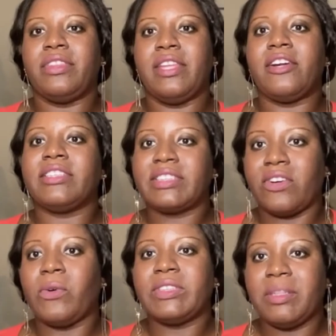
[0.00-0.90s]
there's
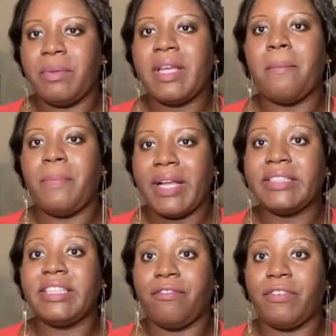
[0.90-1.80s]
going to be a
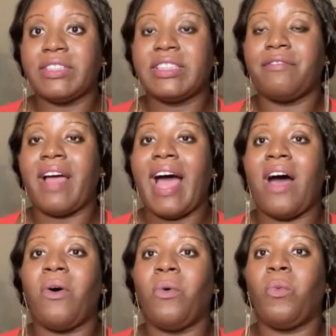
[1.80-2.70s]
big difference of
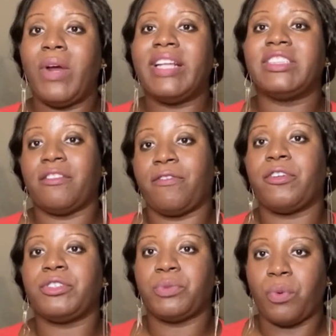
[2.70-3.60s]
what is the
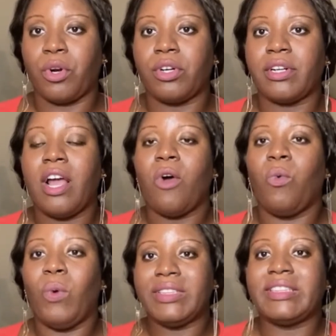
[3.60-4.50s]
first word
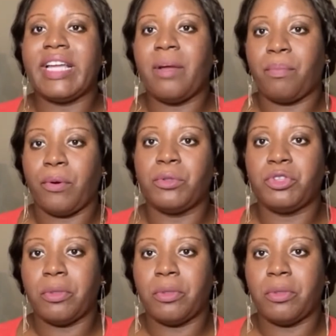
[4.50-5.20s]
once they approach your